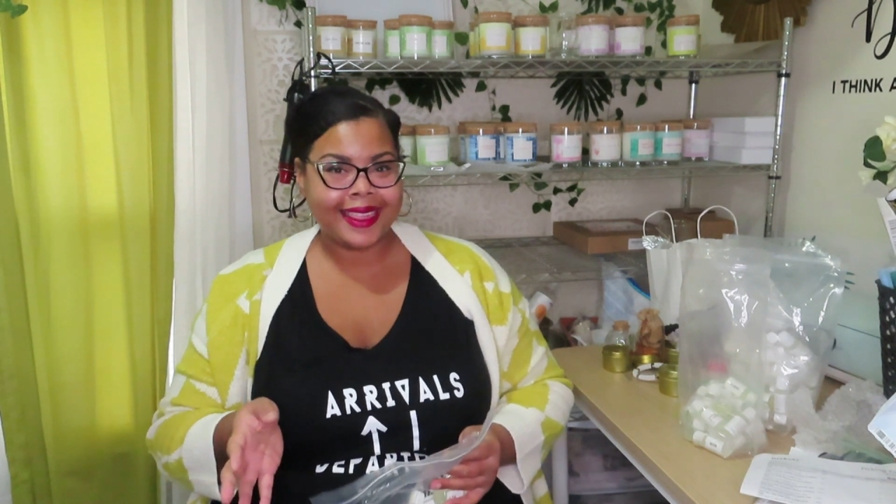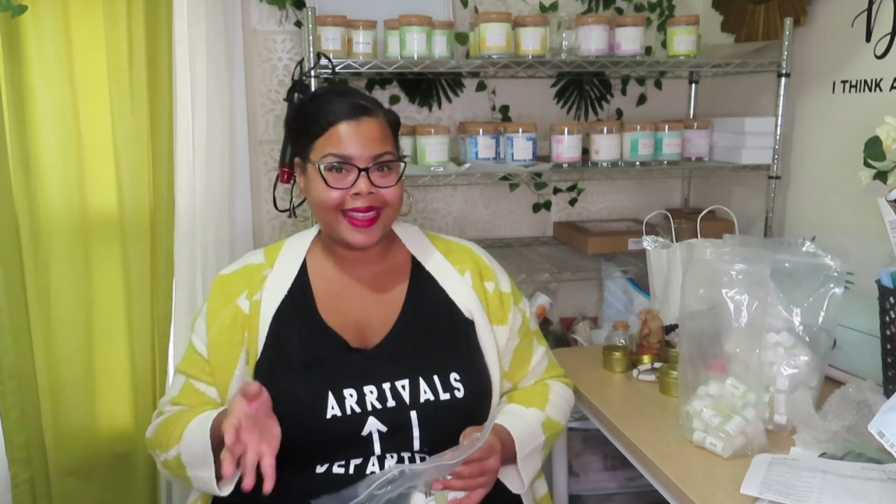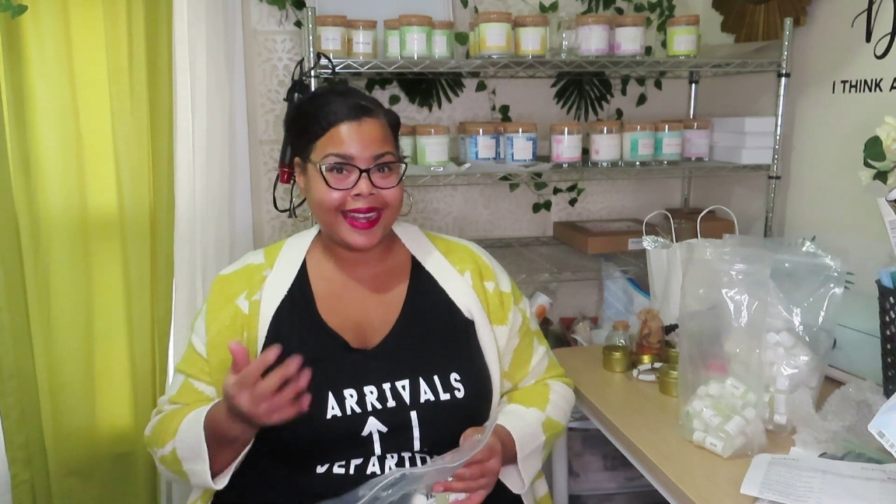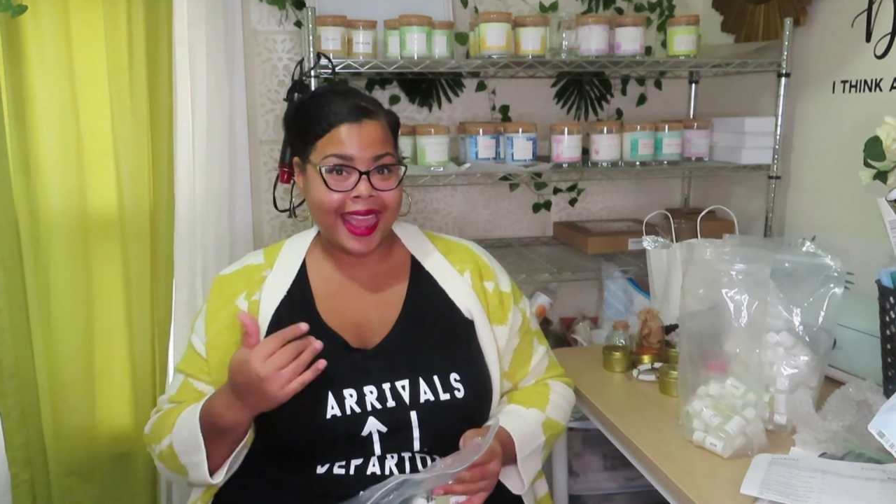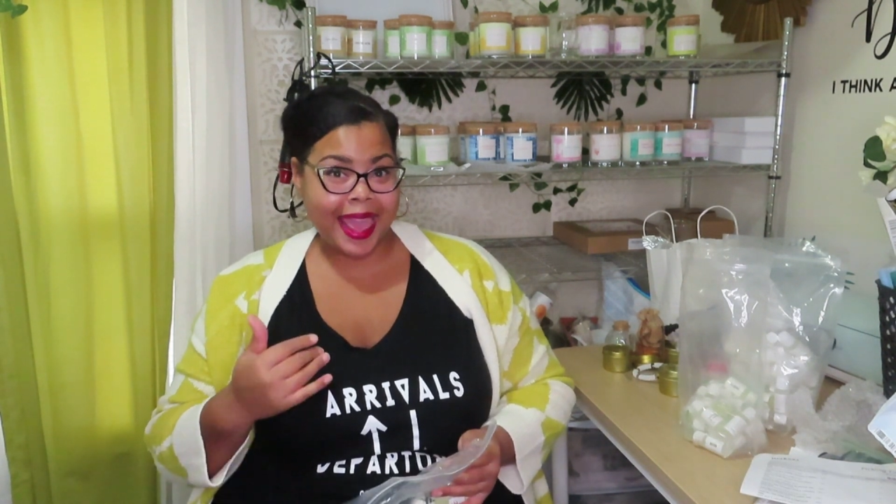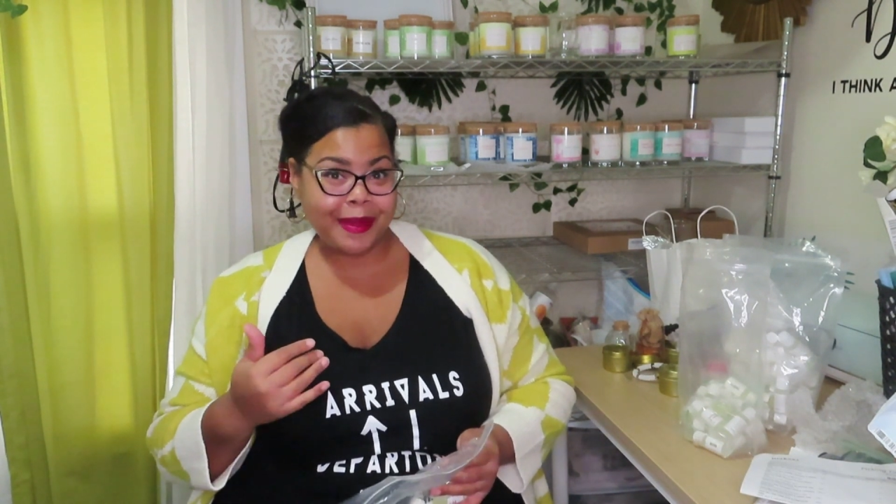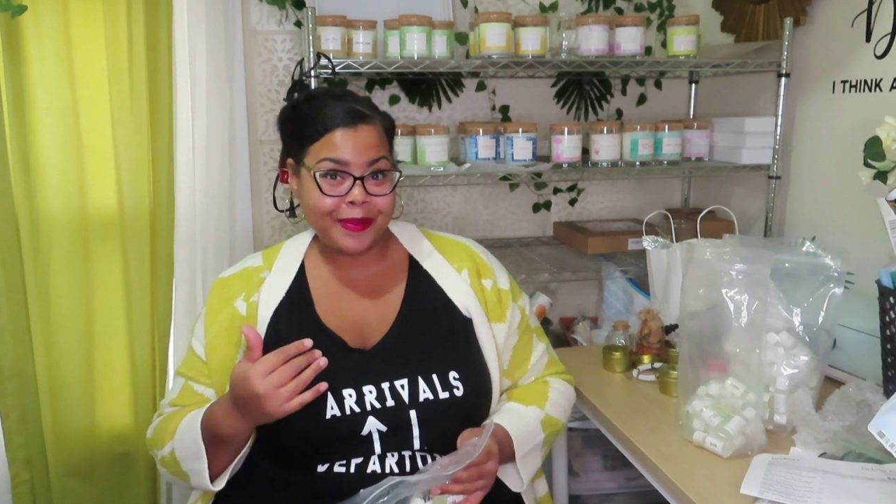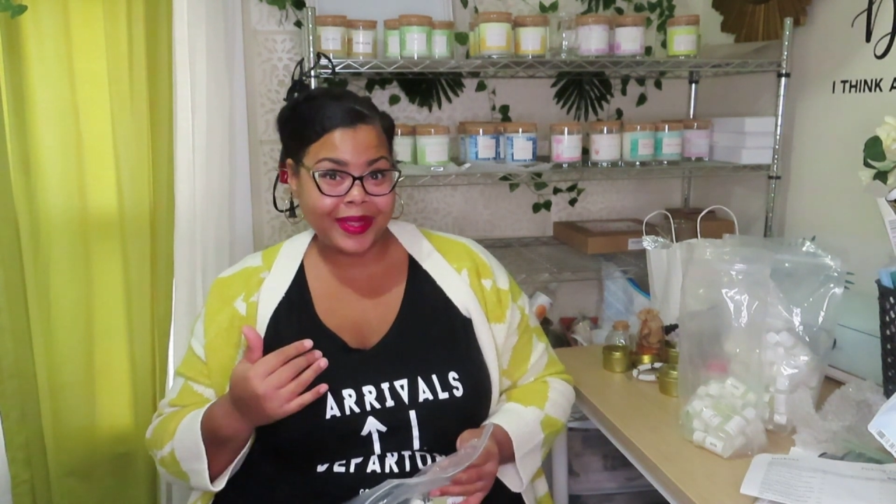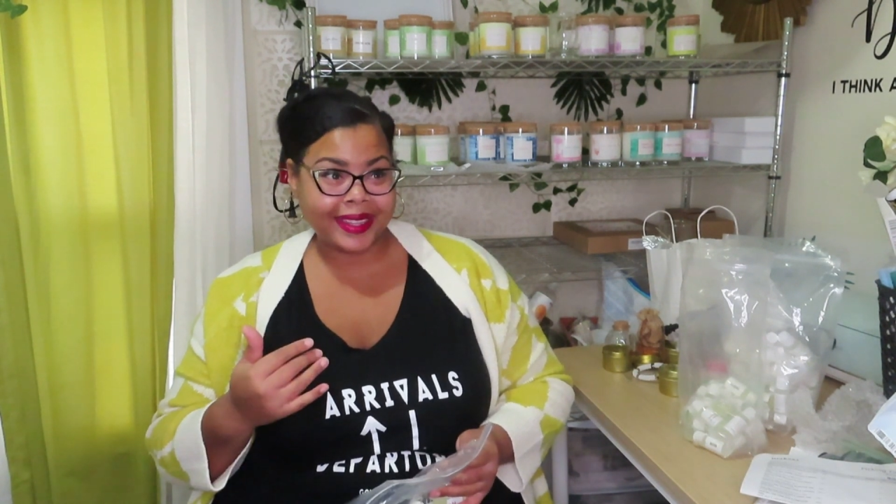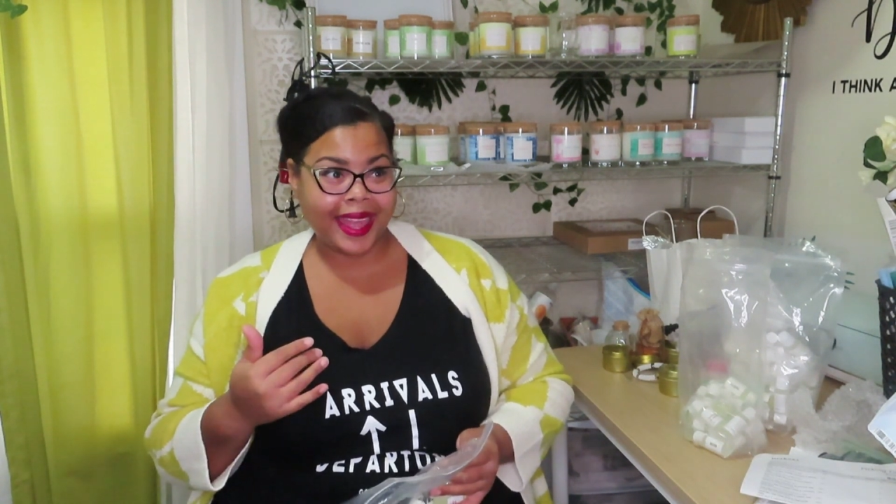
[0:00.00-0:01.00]
the
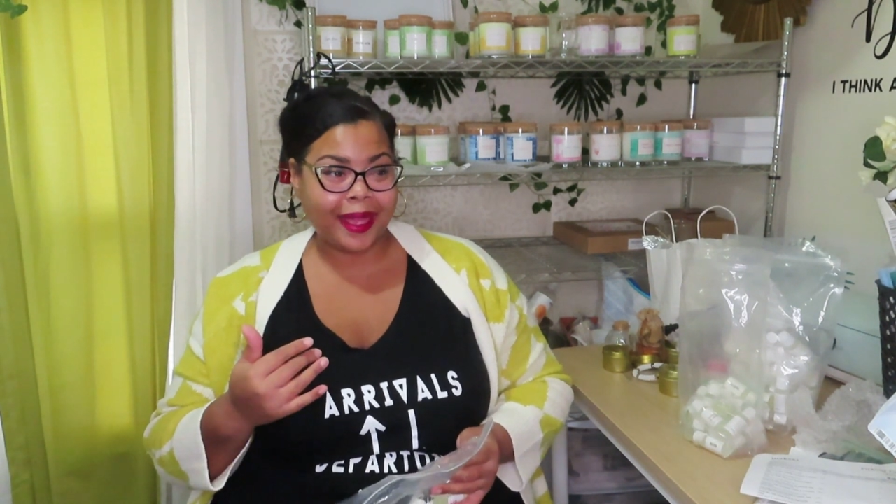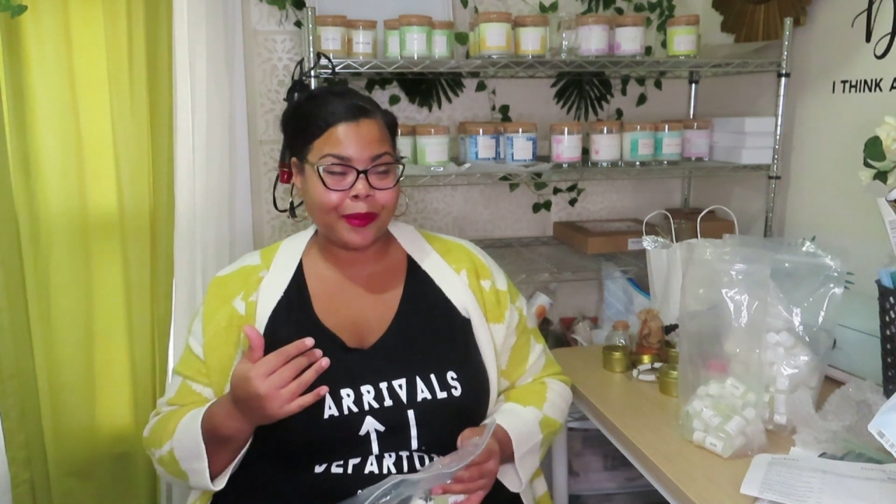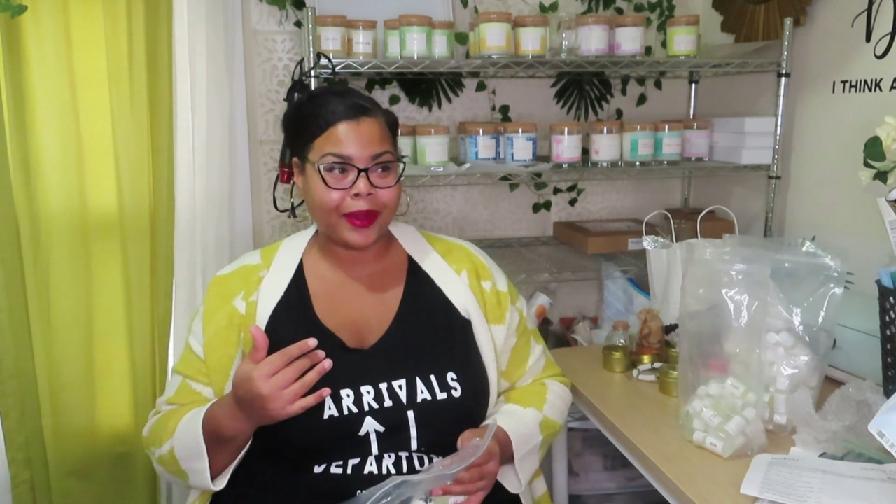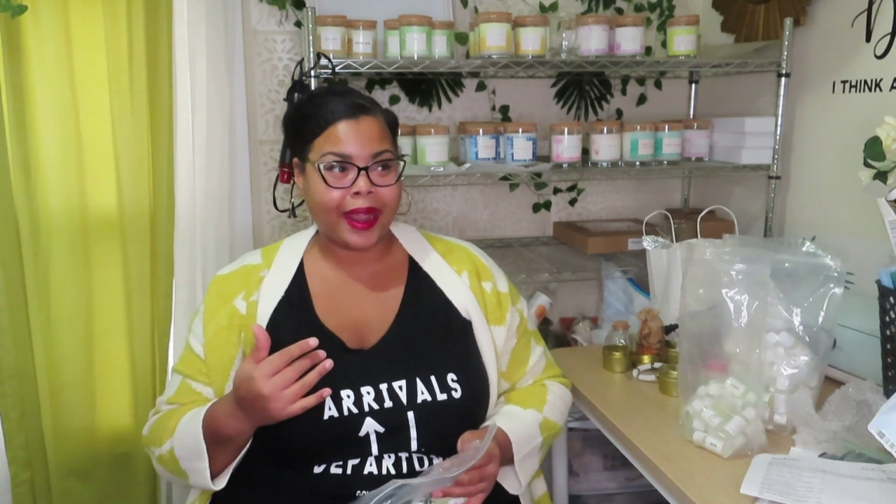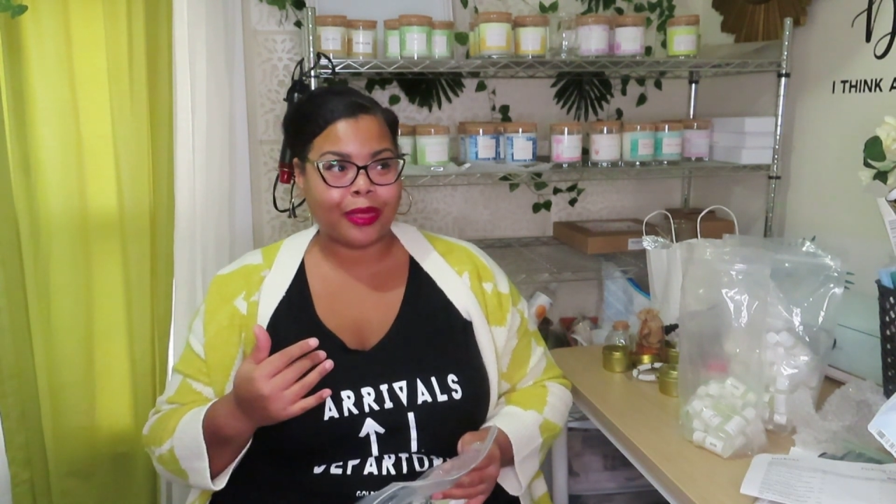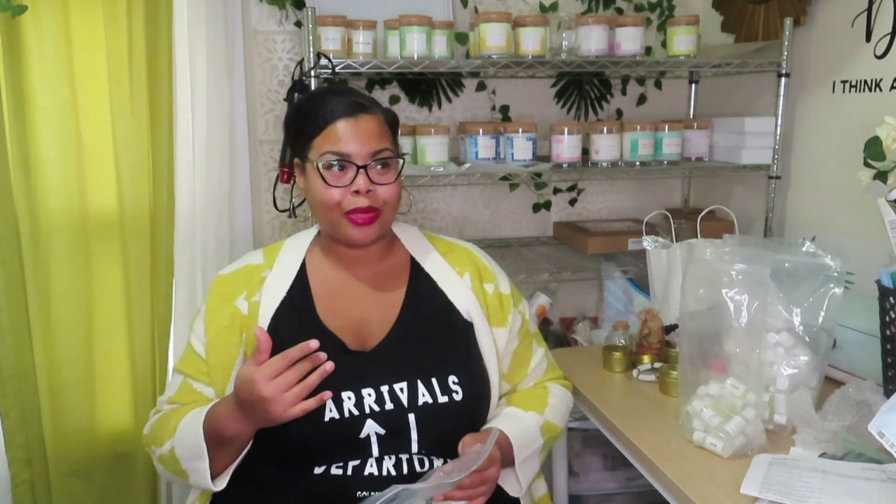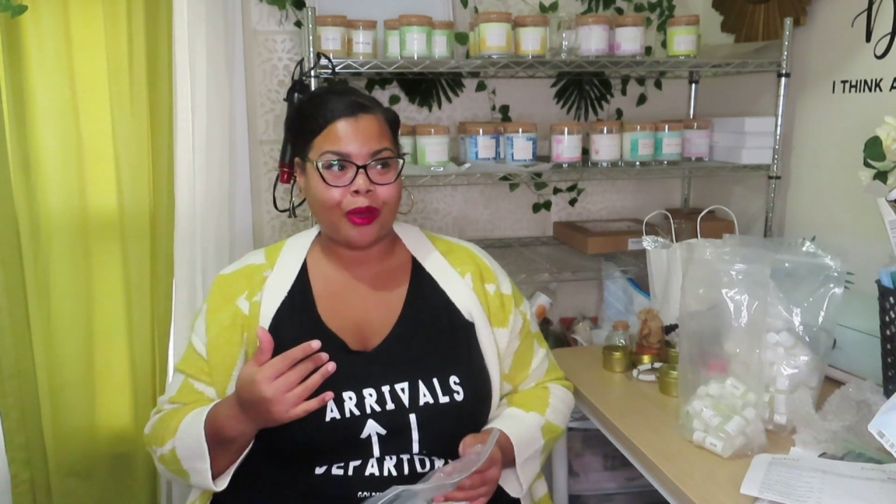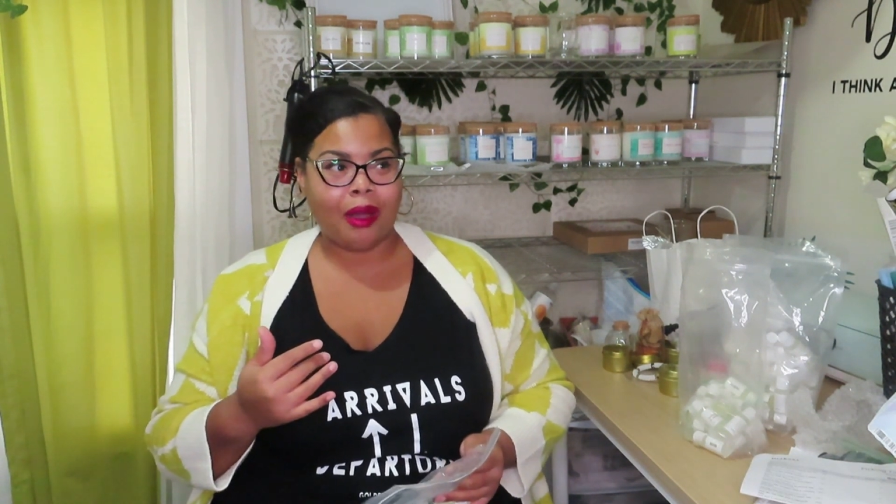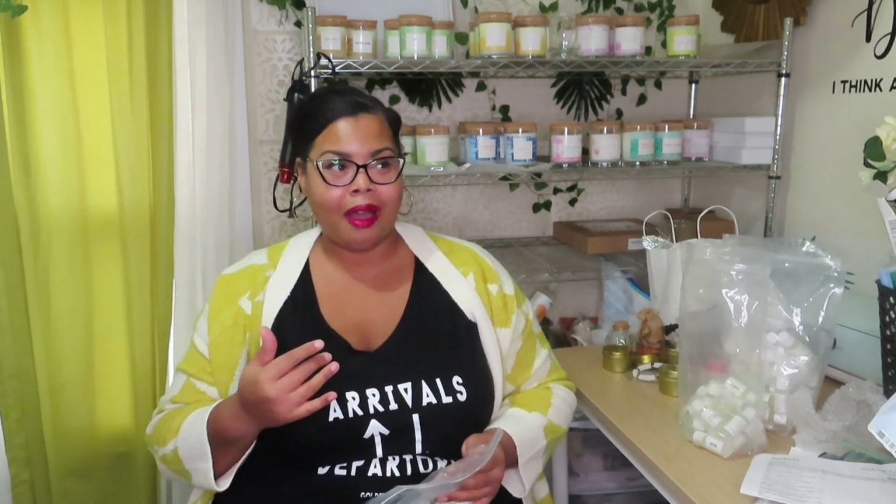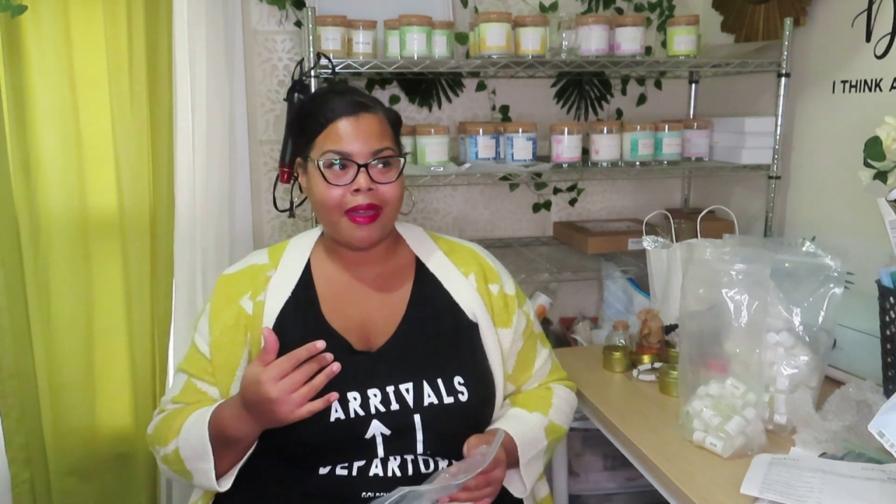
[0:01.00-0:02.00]
name, like what I
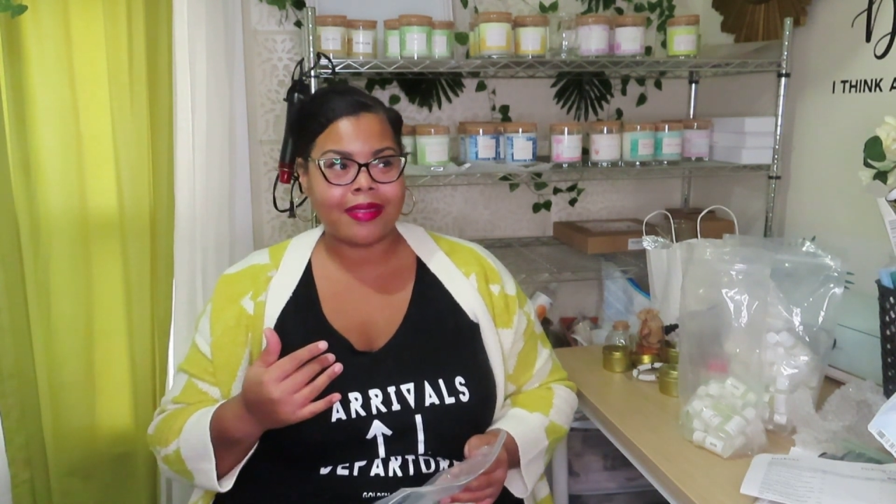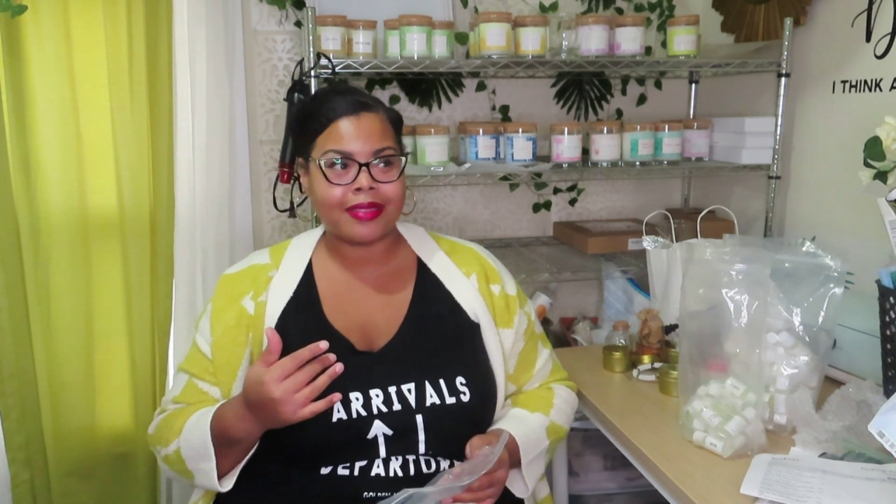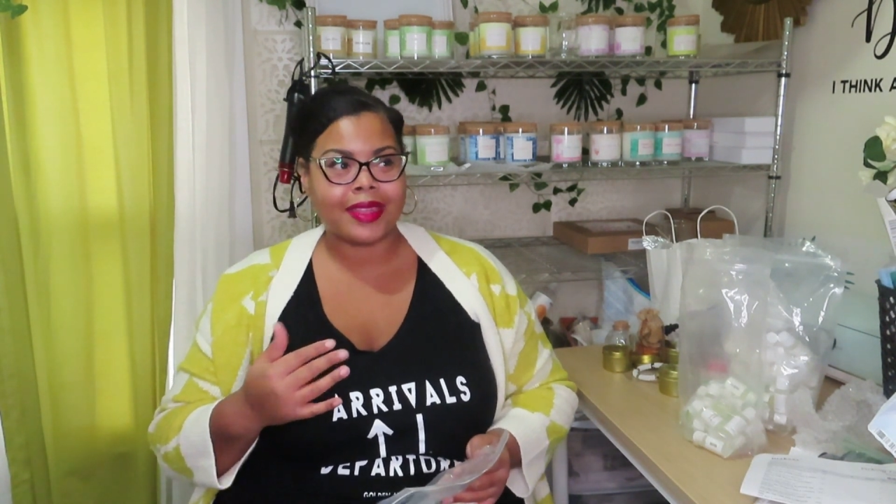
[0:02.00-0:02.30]
thought